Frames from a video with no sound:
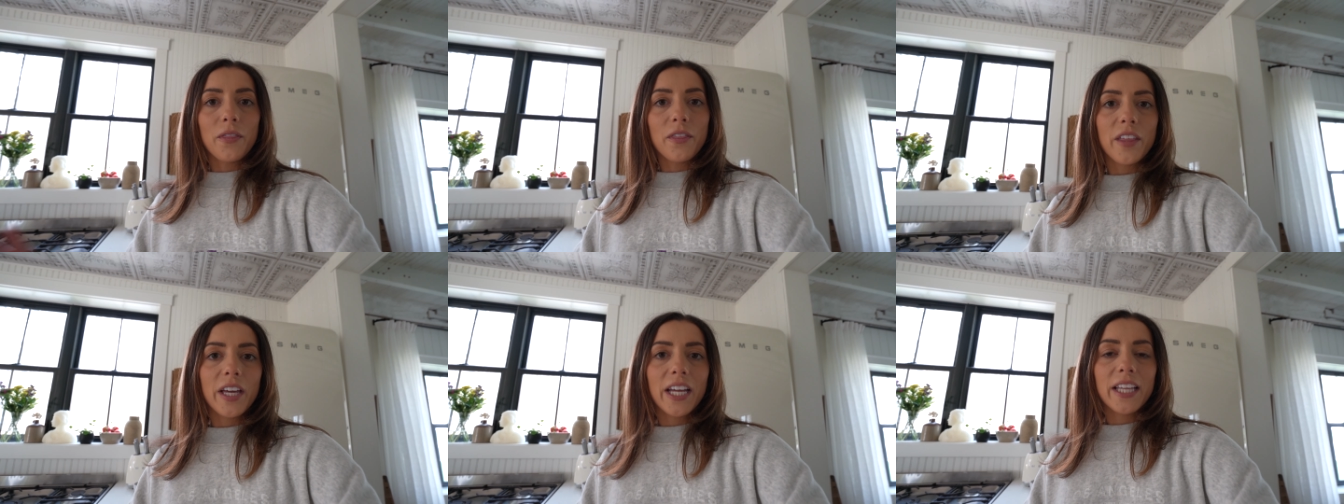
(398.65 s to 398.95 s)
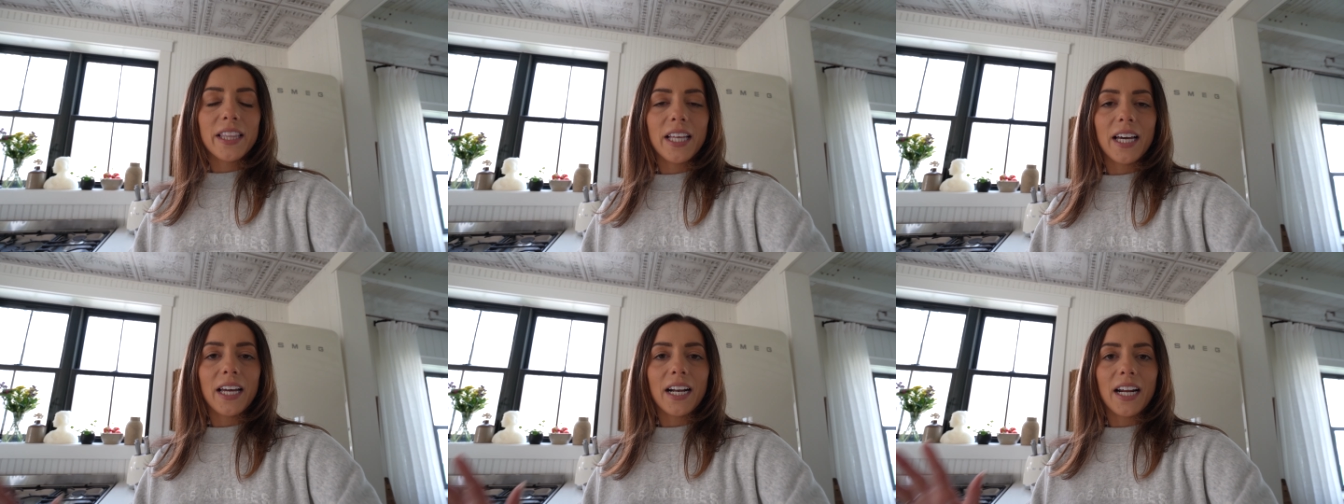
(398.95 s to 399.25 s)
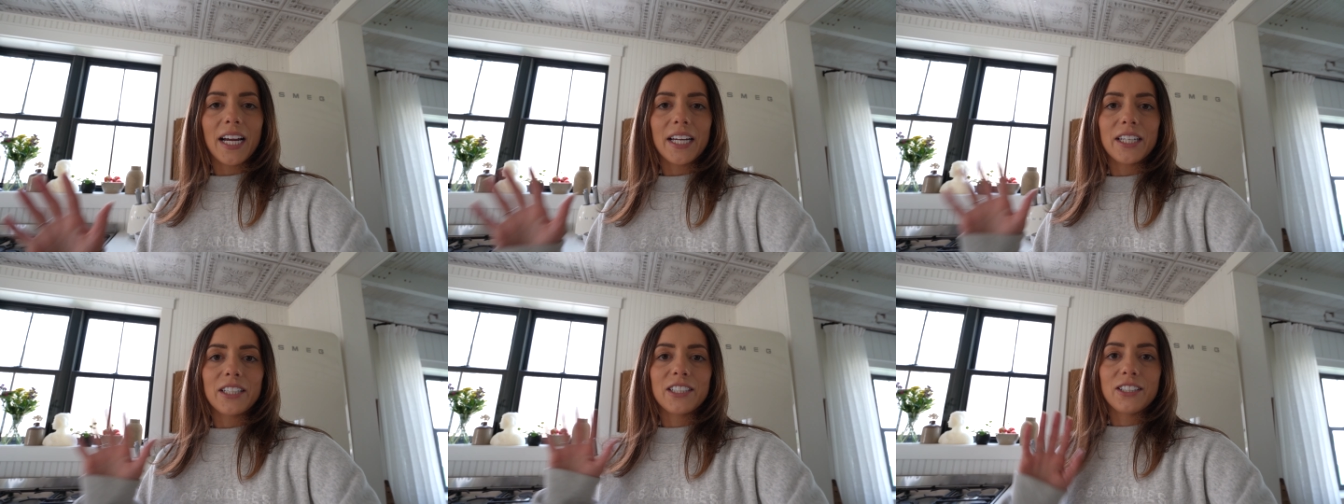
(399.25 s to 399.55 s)
thing that
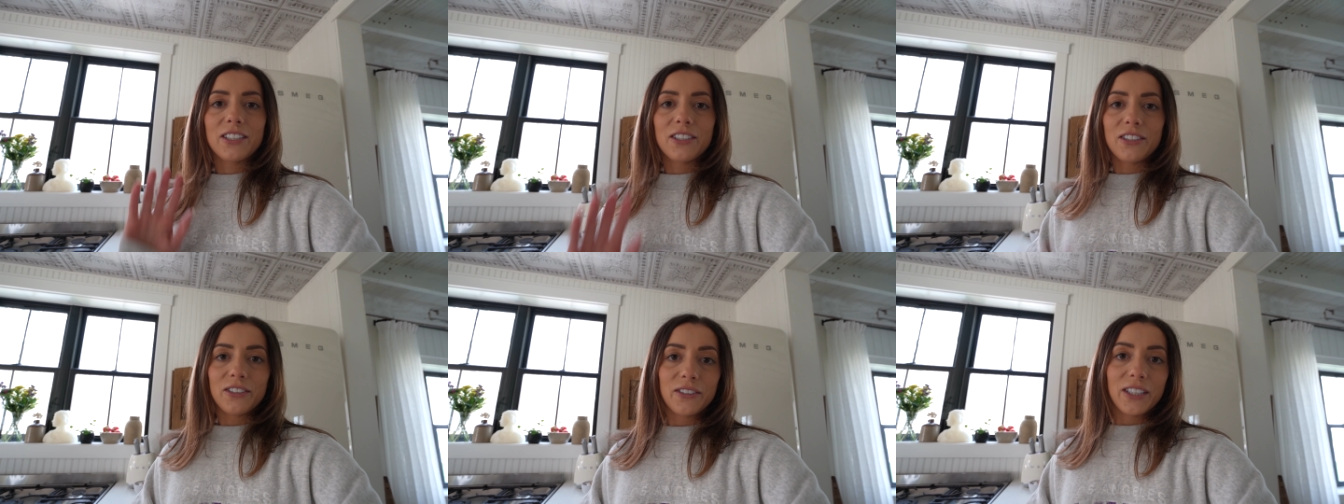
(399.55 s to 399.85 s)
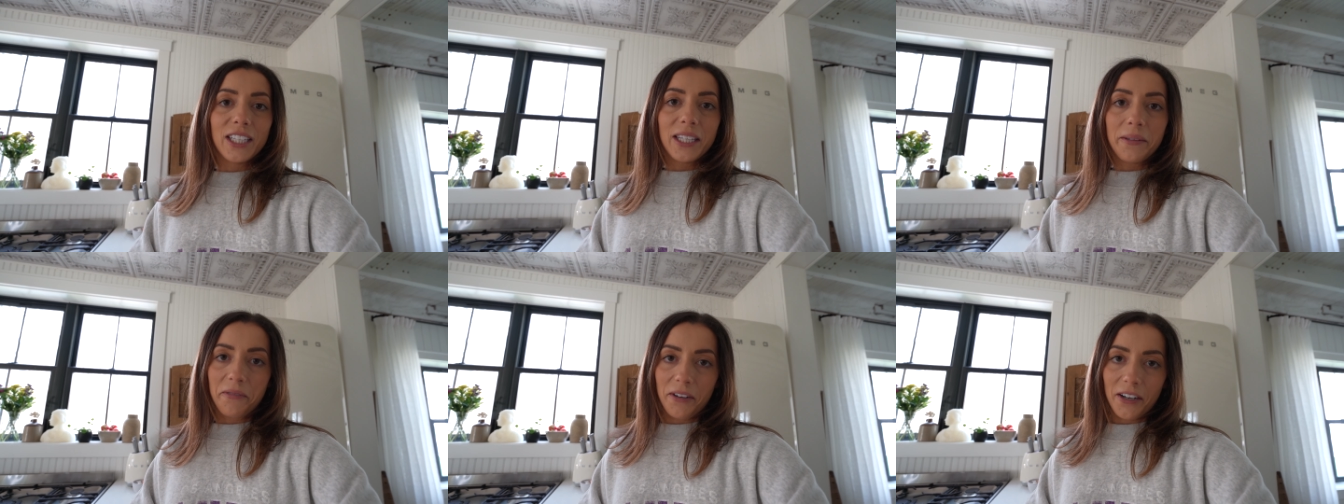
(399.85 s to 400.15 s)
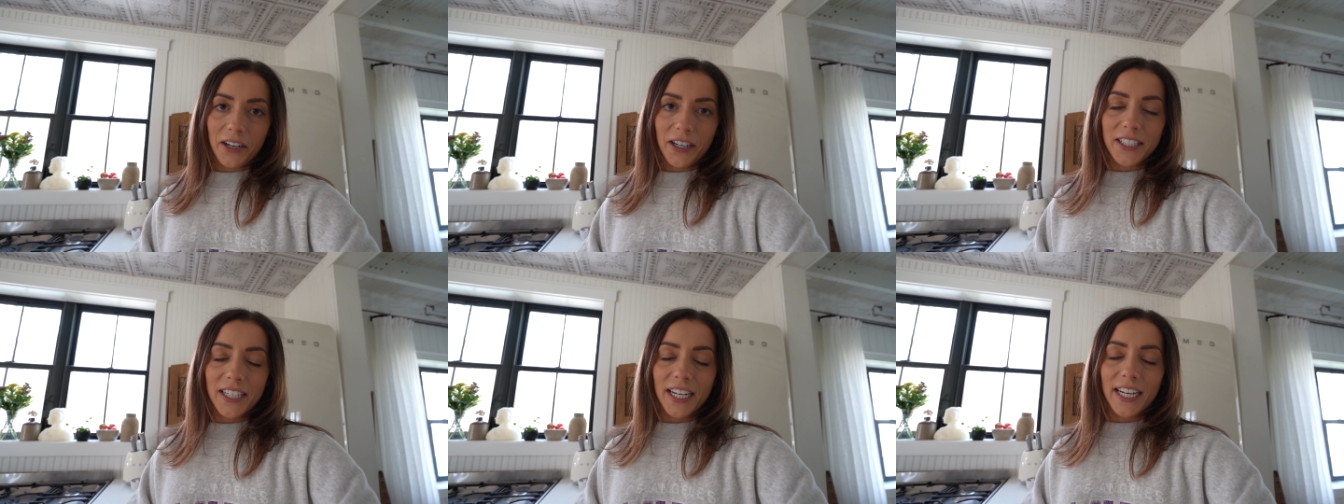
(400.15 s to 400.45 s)
I do keep
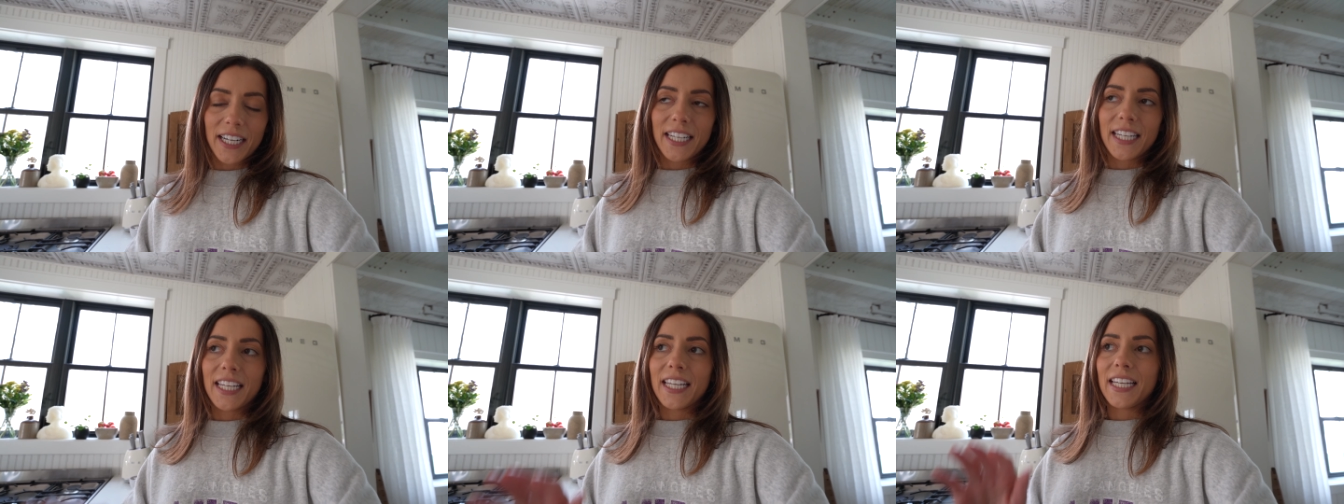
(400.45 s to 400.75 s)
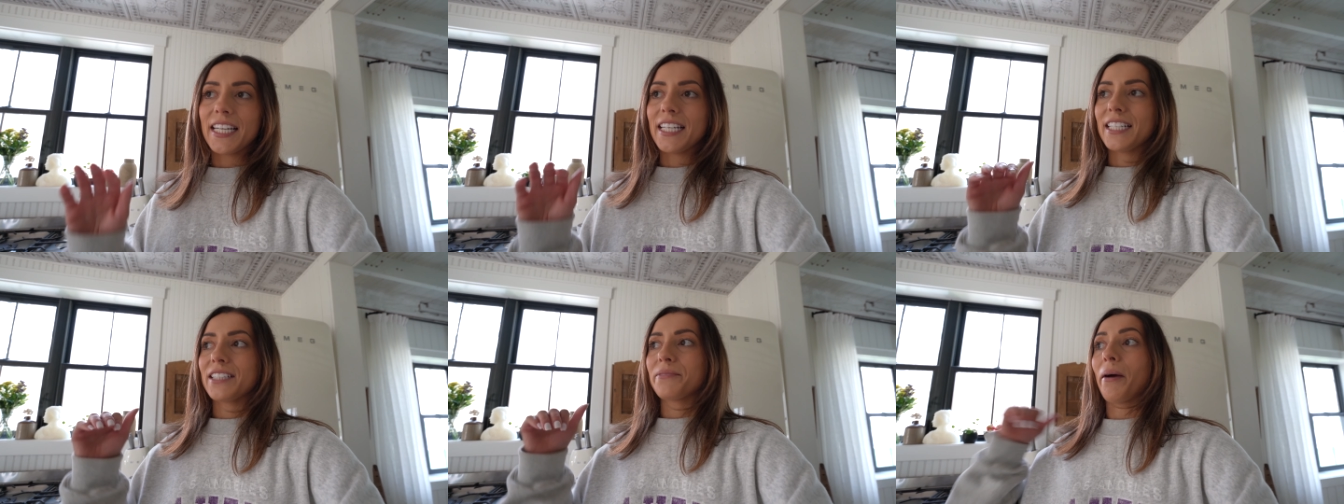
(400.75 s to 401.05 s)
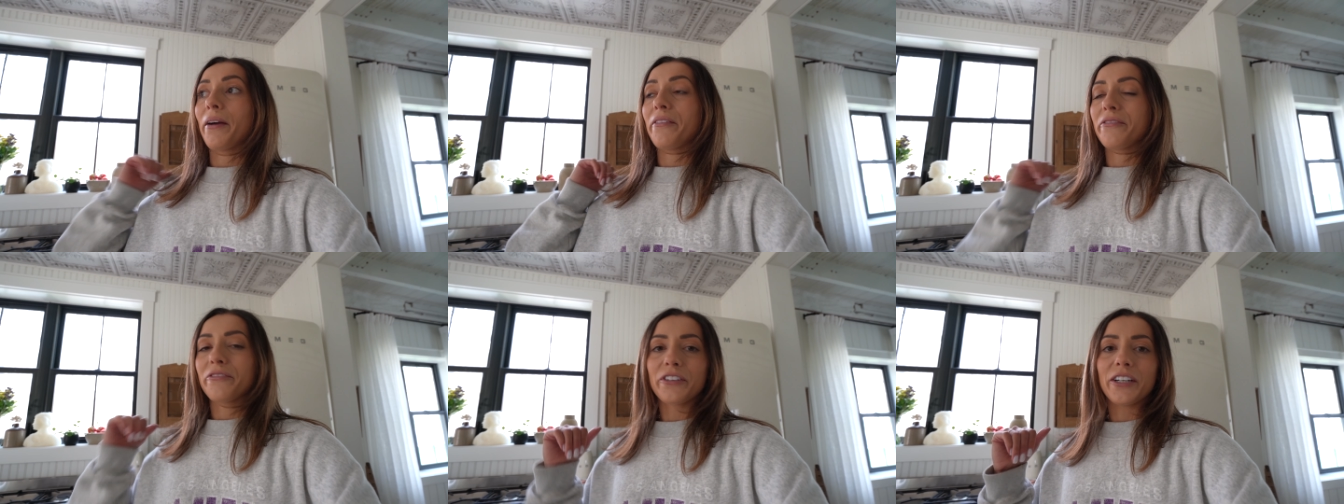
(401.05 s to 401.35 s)
very tidy is
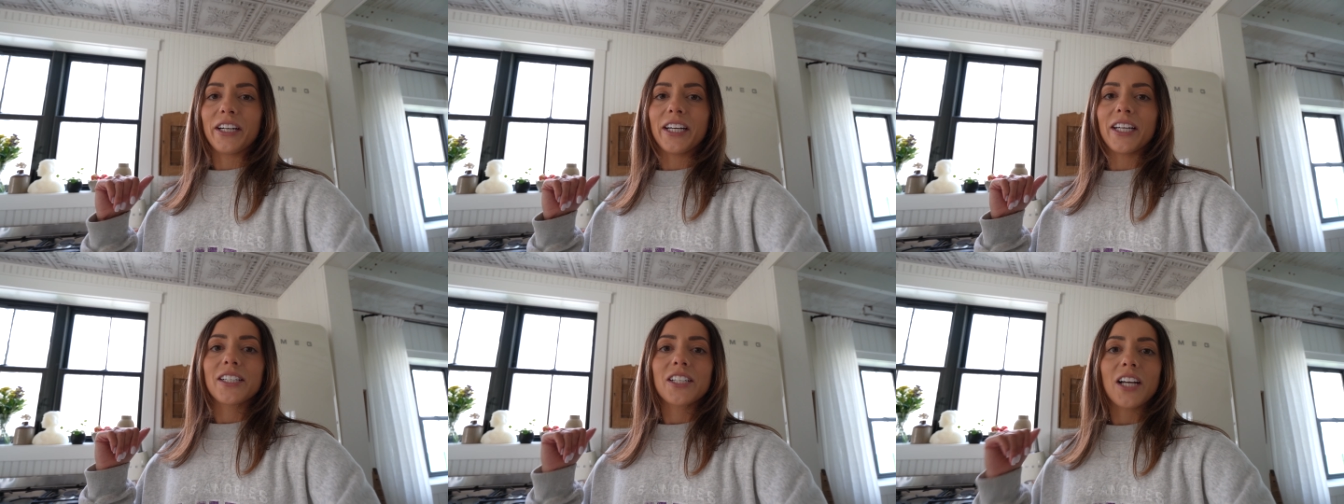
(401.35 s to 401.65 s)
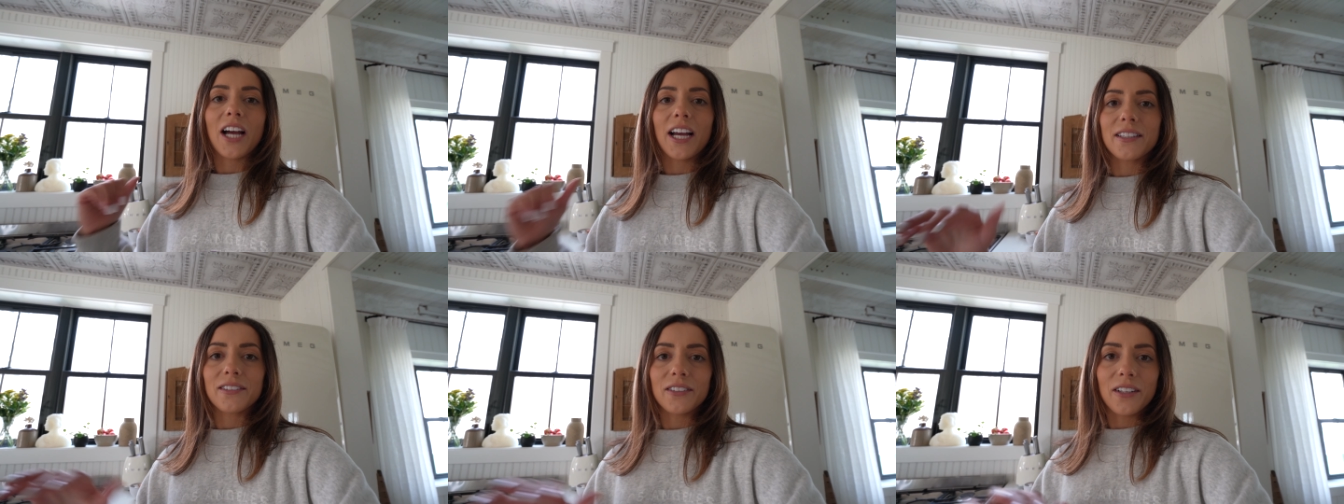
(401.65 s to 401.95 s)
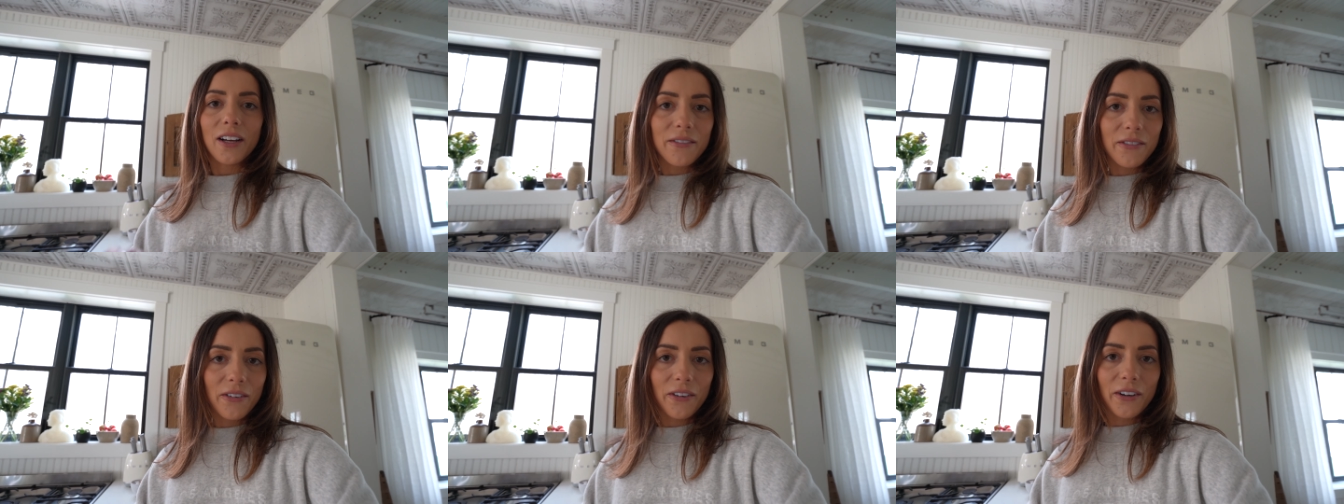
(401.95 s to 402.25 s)
my fridge. I
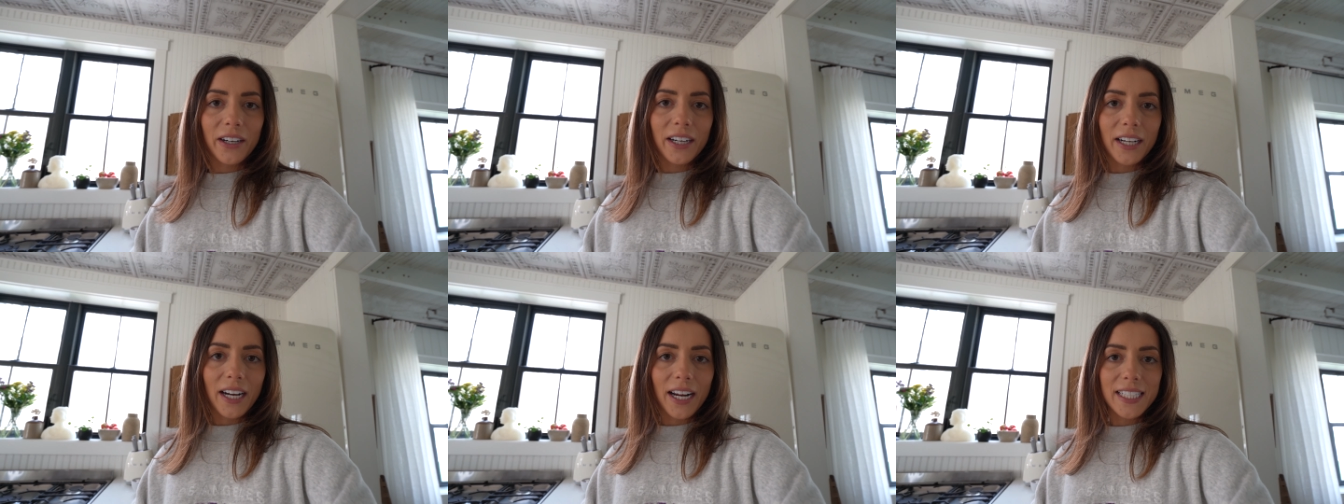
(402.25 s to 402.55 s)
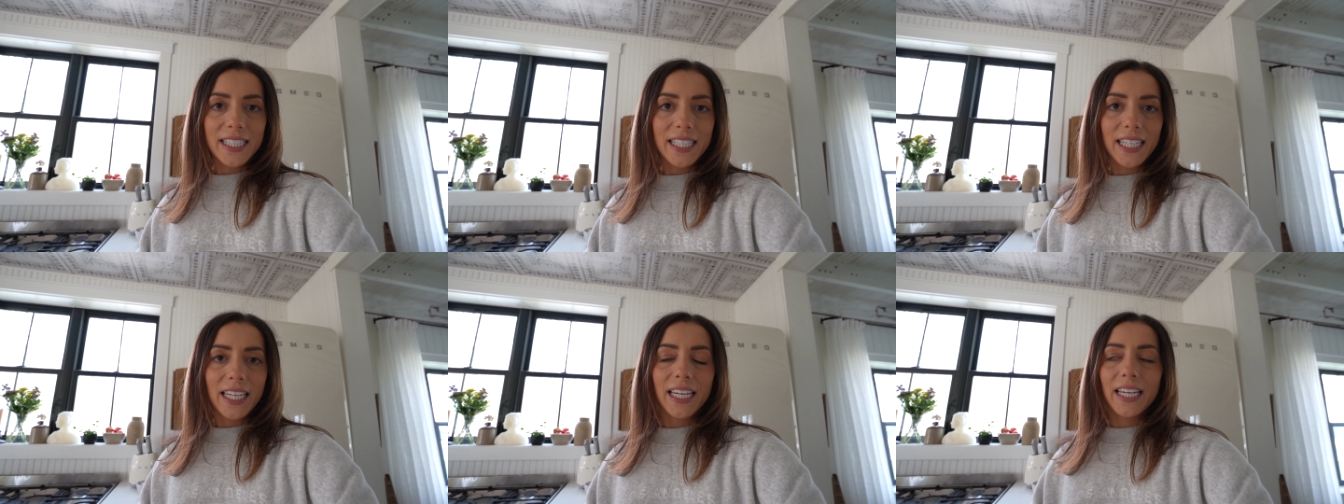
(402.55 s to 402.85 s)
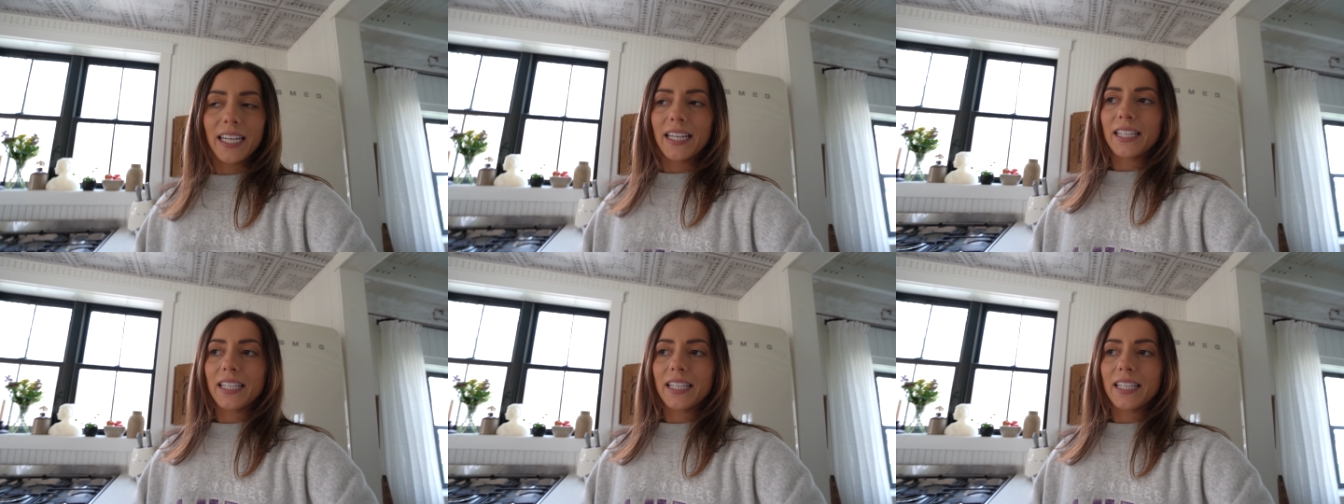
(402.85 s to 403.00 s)
love organizing it.